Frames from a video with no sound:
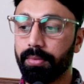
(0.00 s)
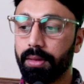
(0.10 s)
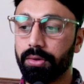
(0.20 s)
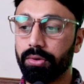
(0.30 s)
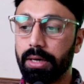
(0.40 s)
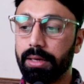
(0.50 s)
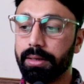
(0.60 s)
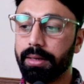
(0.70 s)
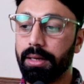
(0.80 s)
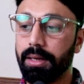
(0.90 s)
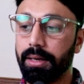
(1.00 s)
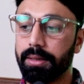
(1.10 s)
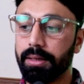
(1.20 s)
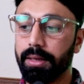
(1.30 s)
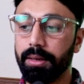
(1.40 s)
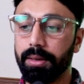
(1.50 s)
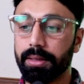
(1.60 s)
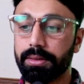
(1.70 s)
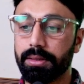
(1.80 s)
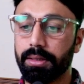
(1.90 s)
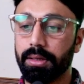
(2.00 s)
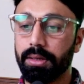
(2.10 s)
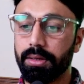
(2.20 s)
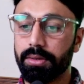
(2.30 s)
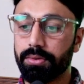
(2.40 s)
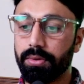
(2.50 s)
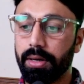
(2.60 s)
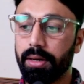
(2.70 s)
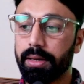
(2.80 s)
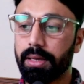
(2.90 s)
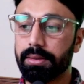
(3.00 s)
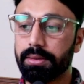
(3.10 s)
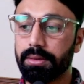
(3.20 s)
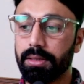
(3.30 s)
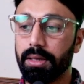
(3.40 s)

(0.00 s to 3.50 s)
URL detail, and then in links. So here I can see